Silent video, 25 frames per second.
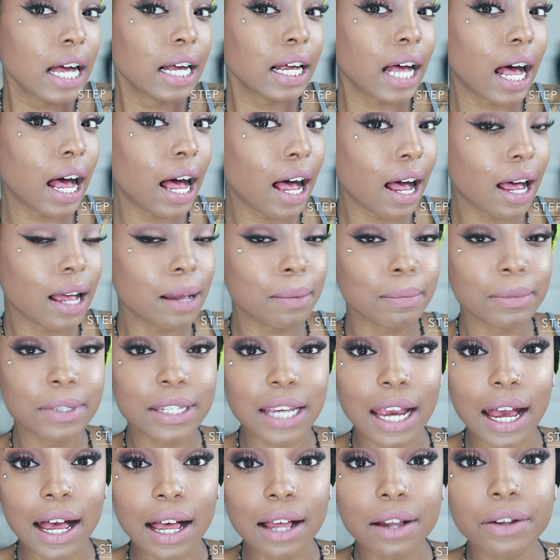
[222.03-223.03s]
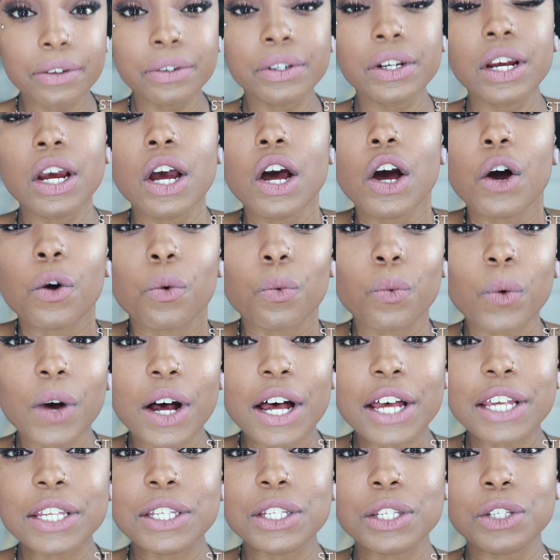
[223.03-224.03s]
calm down
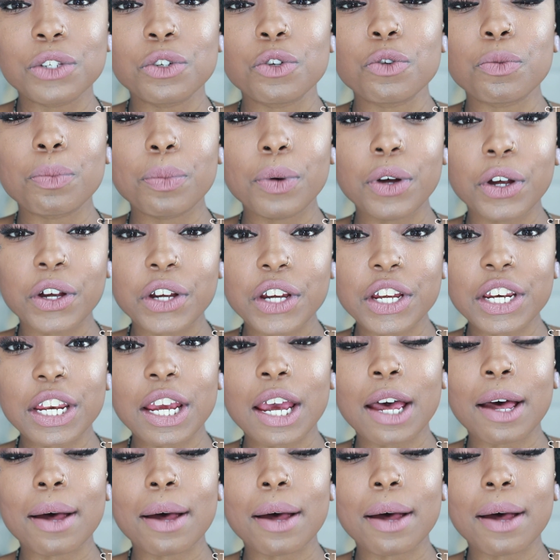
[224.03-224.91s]
was to put